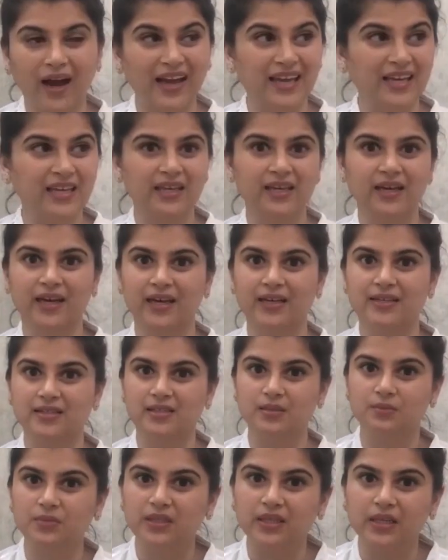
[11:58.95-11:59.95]
IKEA has
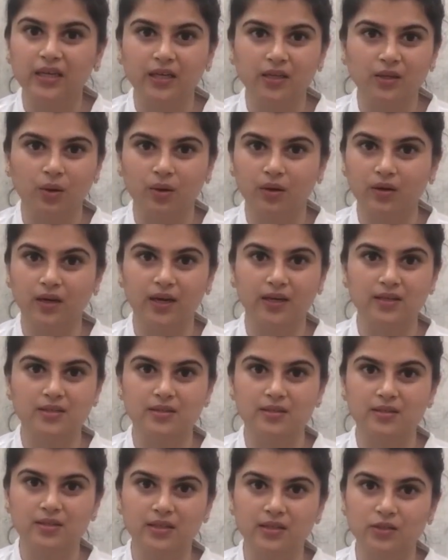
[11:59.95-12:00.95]
some great
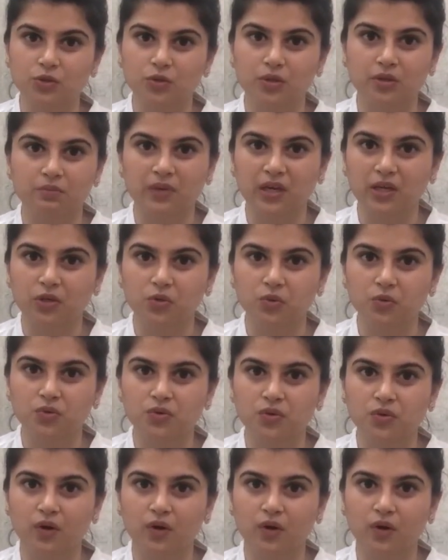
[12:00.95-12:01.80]
organizers that you can make use